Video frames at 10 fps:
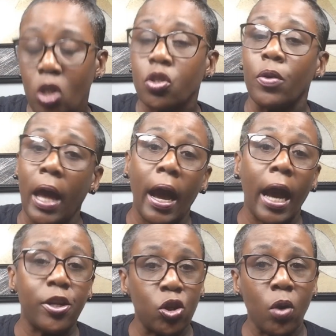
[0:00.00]
now
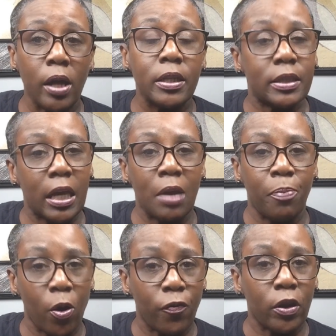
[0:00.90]
I do understand
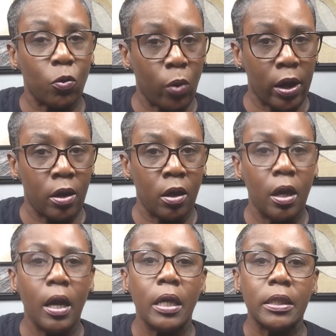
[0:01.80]
perfectly well,
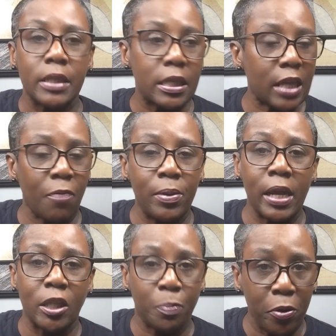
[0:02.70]
since I've been
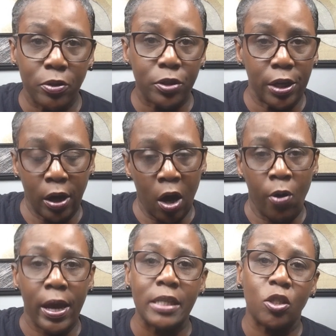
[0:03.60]
experiencing it
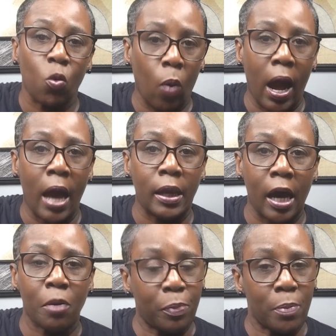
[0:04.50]
all, as to why a
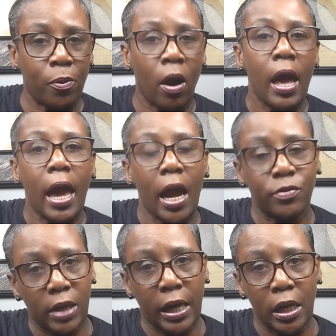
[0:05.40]
lot of people
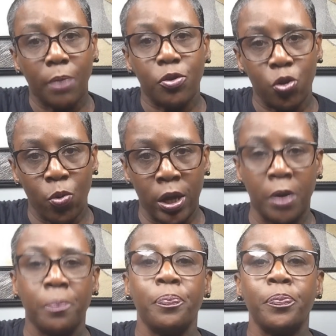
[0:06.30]
have taken up
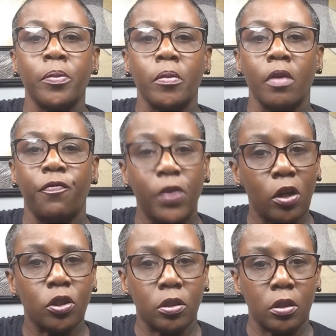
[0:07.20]
doing
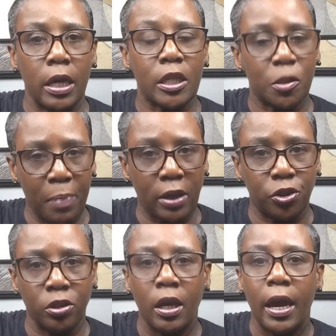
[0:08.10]
field inspection